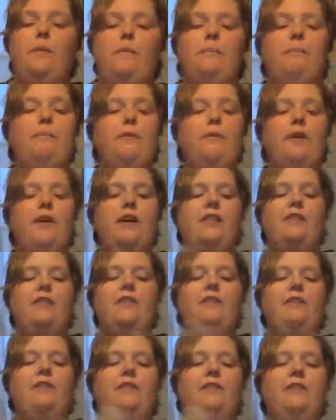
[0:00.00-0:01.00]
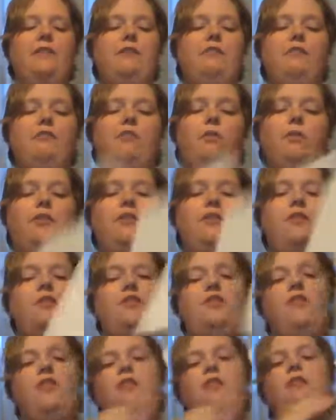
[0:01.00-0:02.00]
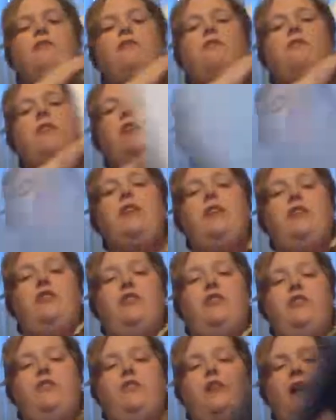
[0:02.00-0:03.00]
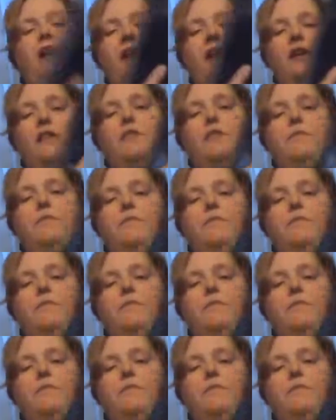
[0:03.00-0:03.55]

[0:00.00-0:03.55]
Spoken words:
But this is the 4th edition Foundations Guide.